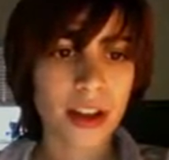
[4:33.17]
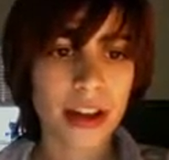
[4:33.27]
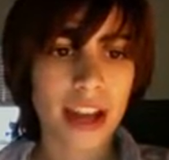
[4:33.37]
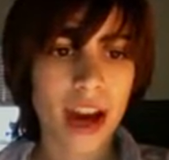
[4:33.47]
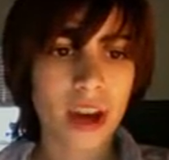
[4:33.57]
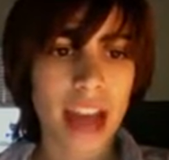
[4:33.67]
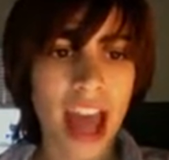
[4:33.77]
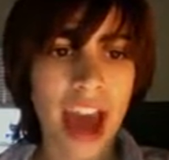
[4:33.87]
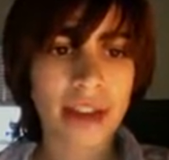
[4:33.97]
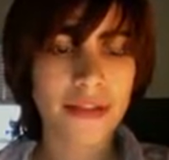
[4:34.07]
Now
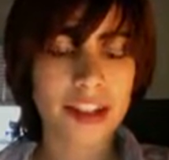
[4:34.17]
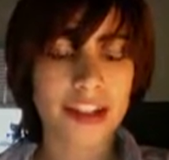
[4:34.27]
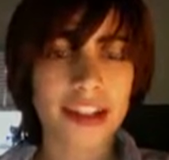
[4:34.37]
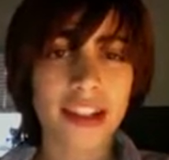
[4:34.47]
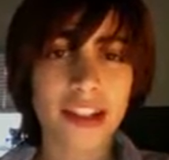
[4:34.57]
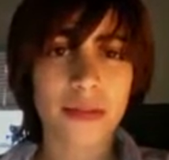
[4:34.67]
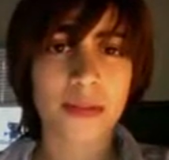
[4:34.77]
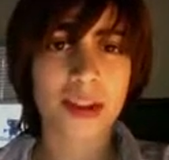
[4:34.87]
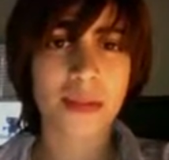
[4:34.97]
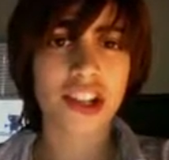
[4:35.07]
CAF is just
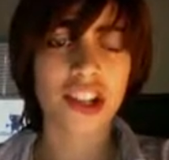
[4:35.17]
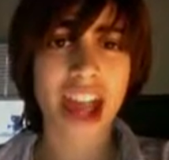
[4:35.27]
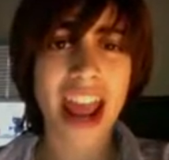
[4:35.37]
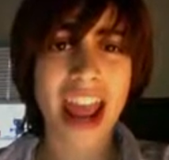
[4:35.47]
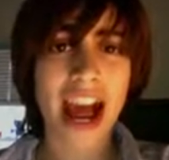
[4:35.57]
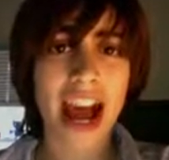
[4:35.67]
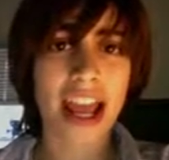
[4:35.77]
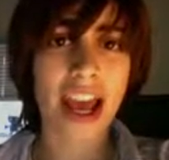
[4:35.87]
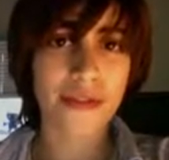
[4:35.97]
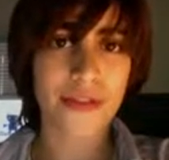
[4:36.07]
pretty much an
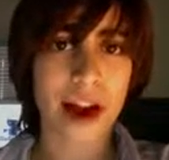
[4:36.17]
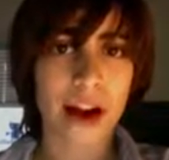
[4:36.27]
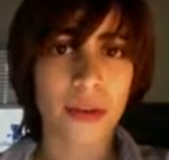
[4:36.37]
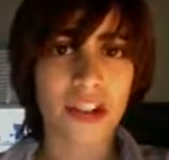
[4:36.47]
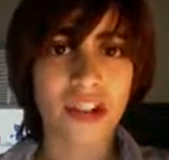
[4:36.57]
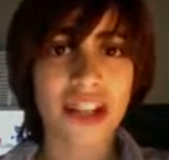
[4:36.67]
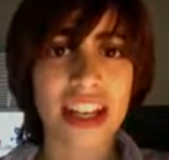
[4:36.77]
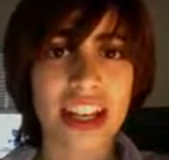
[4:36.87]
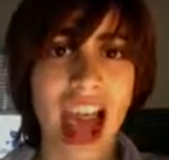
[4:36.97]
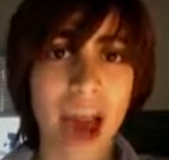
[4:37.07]
AIF file, which is
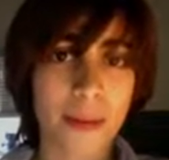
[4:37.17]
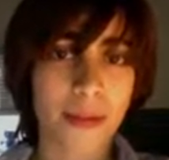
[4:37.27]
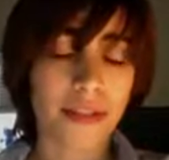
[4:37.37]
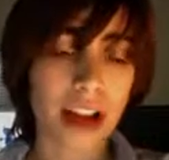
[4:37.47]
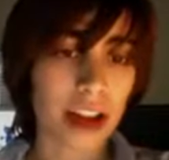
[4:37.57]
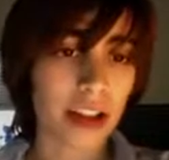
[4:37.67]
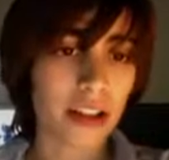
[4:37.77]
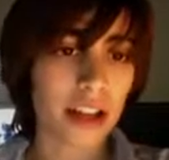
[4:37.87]
the Apple file,